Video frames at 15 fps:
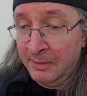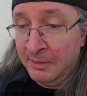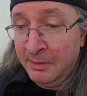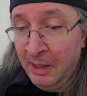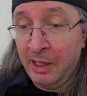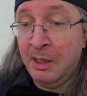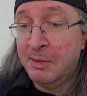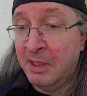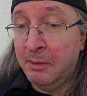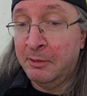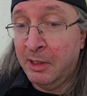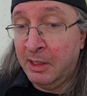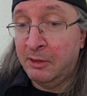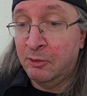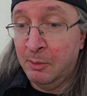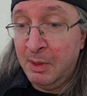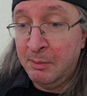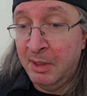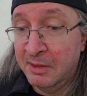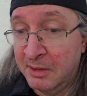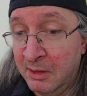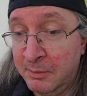Yeah, I keep saying I'm trying not to repeat
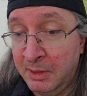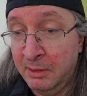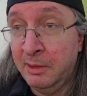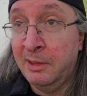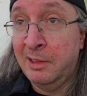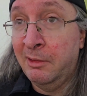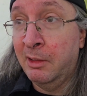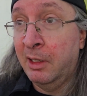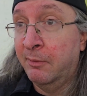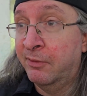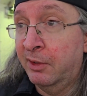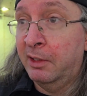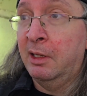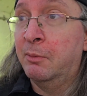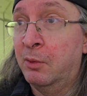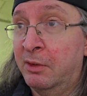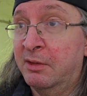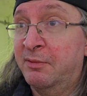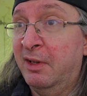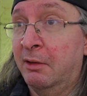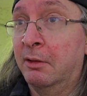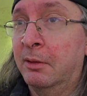myself, but like here I am filling up with
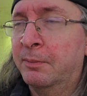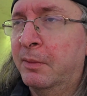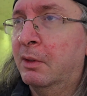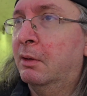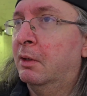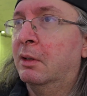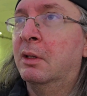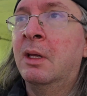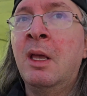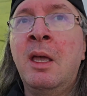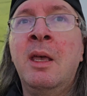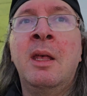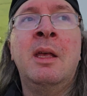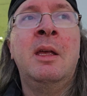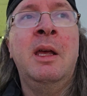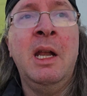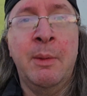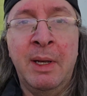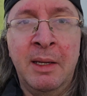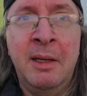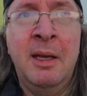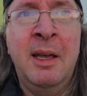filler. Yeah. Anyway,